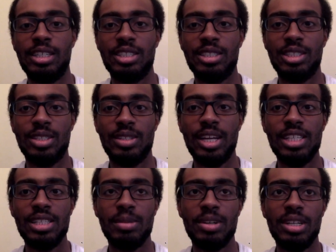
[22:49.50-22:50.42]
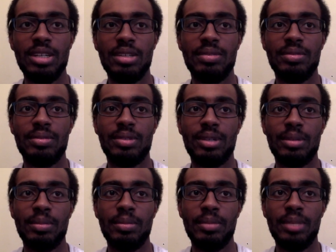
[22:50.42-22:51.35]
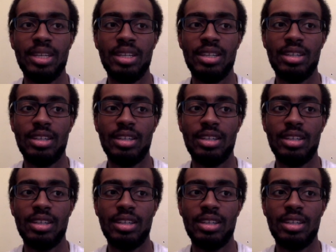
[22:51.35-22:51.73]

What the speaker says: So that's about it from me.